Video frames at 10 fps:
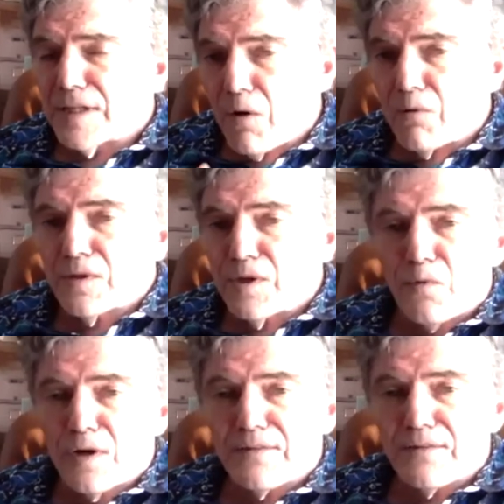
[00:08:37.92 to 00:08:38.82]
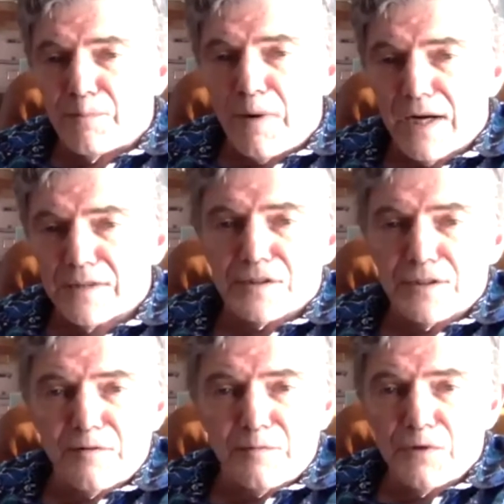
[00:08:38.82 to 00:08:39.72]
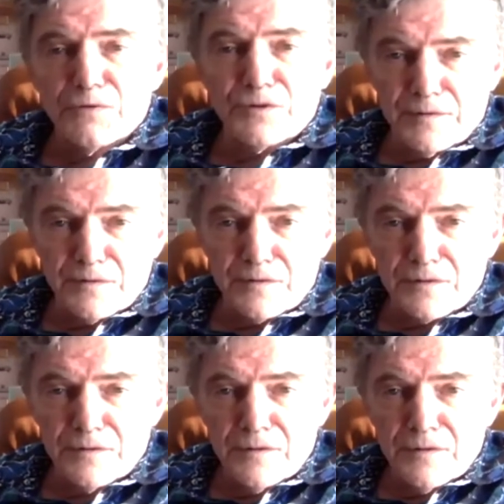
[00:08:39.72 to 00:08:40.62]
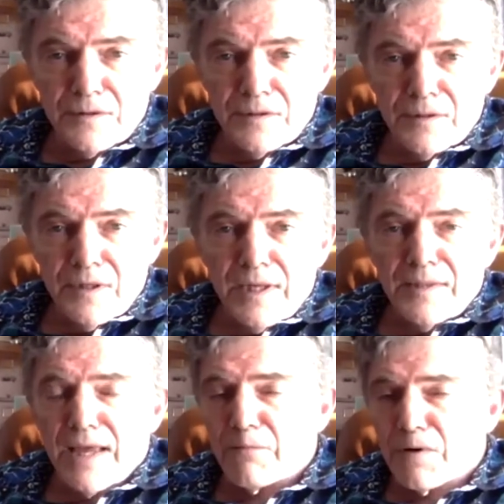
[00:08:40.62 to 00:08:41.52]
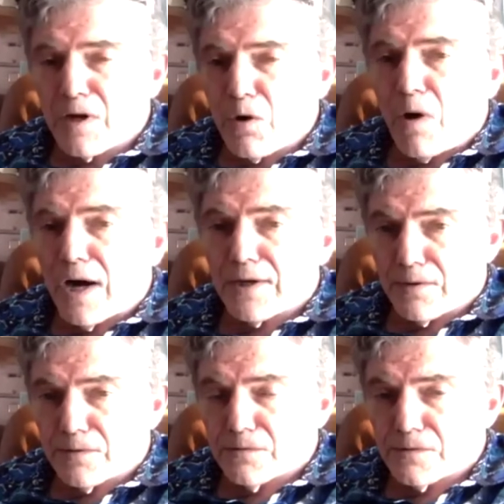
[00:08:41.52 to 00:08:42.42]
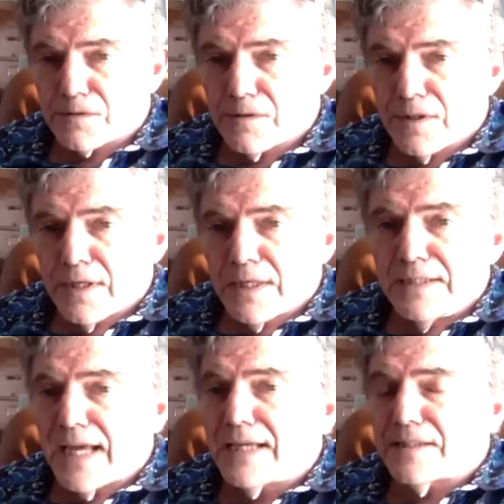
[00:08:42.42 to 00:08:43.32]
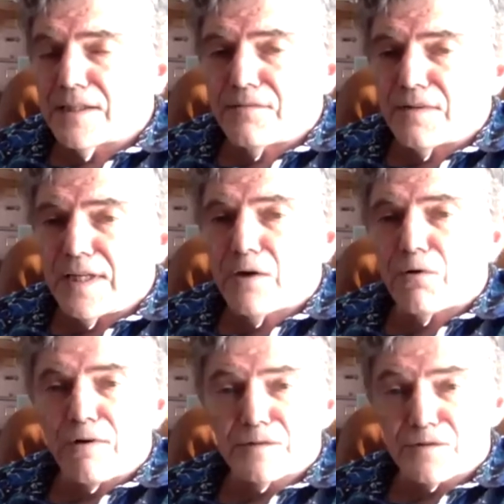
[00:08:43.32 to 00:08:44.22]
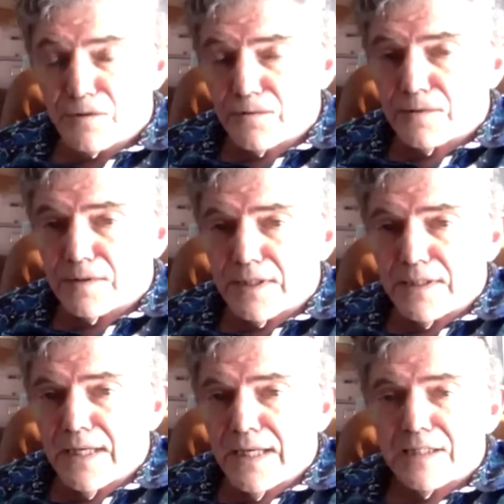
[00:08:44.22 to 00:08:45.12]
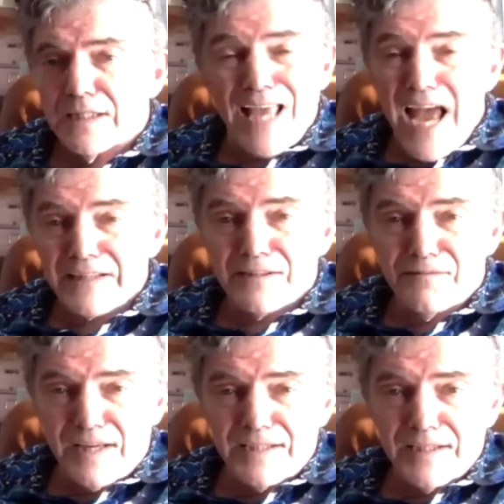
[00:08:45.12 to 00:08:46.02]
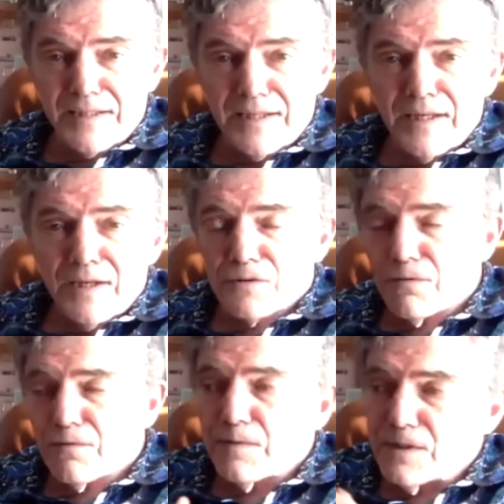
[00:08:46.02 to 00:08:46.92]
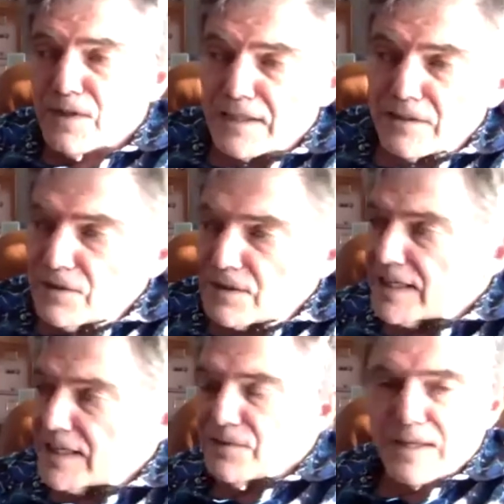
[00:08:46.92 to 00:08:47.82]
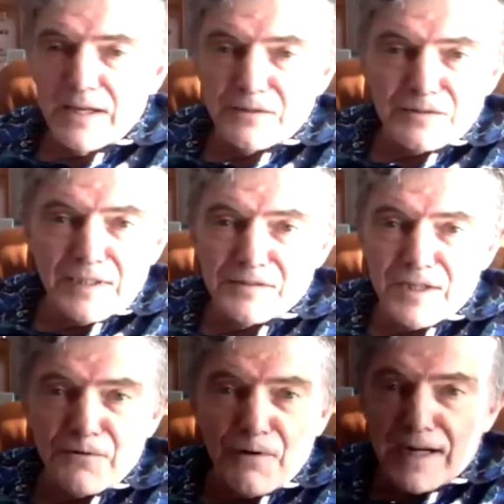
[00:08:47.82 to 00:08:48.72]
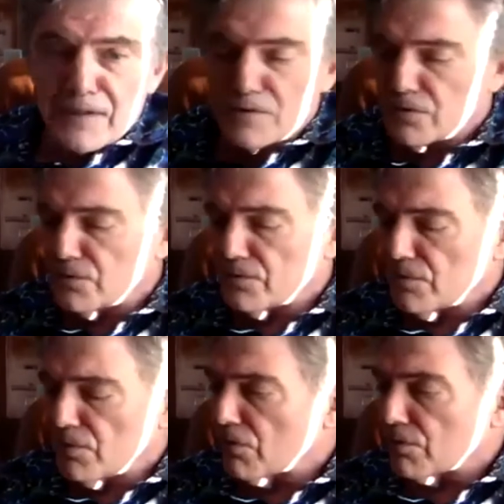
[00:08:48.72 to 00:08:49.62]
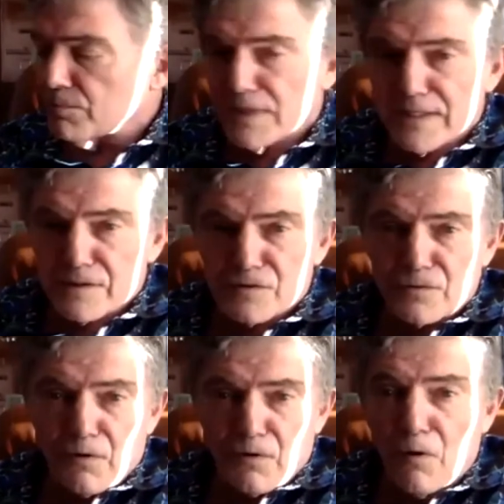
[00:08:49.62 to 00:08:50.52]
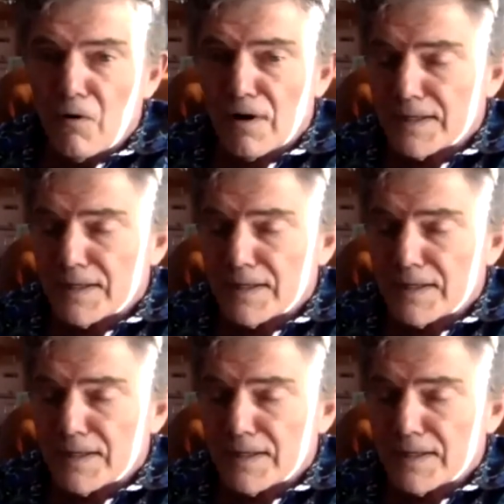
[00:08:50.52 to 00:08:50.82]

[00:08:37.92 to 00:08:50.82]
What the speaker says: only one of the positive emotions that requires negativity or uncertainty to be activated. So if we take a look at anything else, things like gratitude or bliss or awe,